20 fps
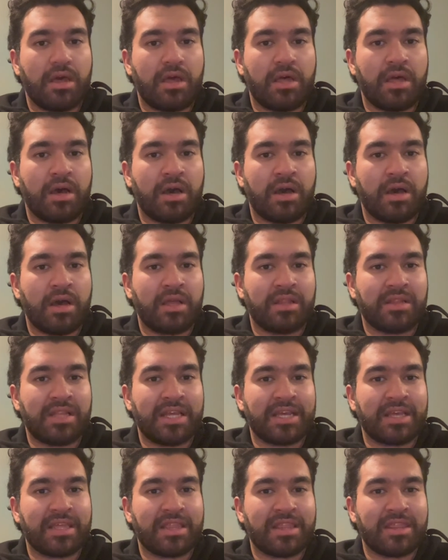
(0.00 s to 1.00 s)

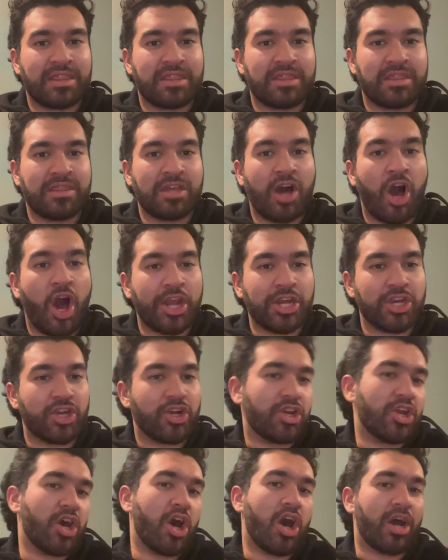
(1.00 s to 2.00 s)
like the
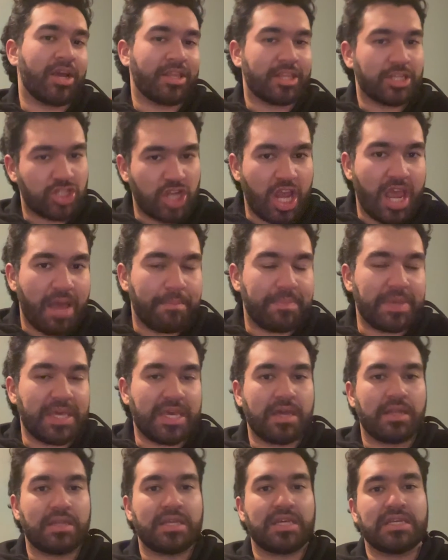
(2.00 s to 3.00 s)
underdog, the champion.